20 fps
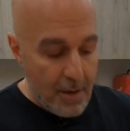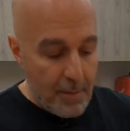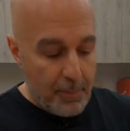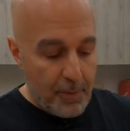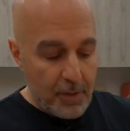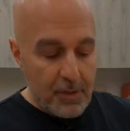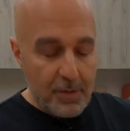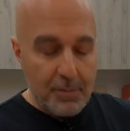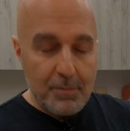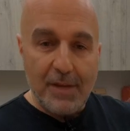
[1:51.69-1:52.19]

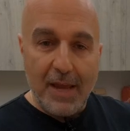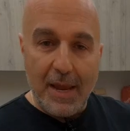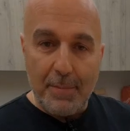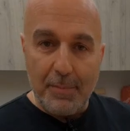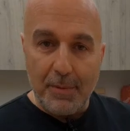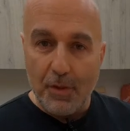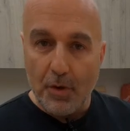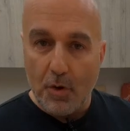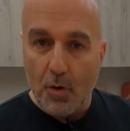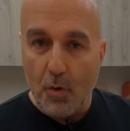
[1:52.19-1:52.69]
put some tape
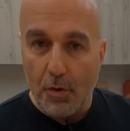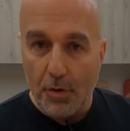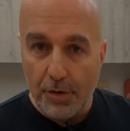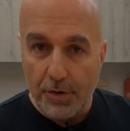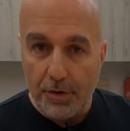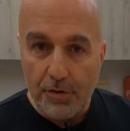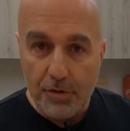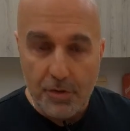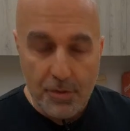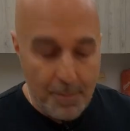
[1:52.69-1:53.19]
in the
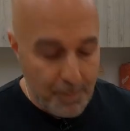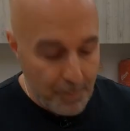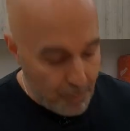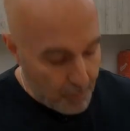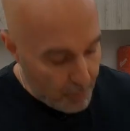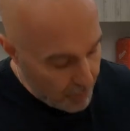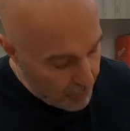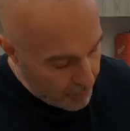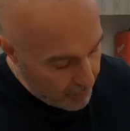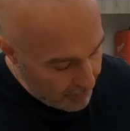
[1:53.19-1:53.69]
corners,
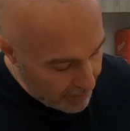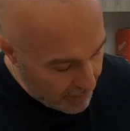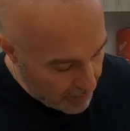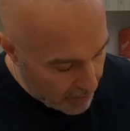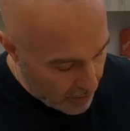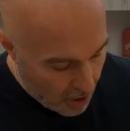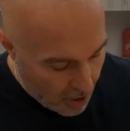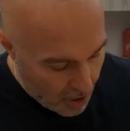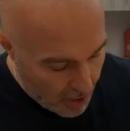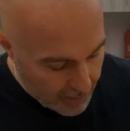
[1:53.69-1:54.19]
put a bead of
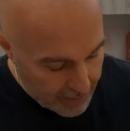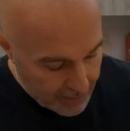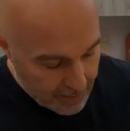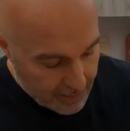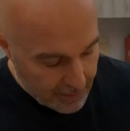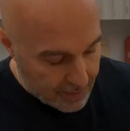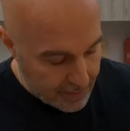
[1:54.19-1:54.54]
caulking,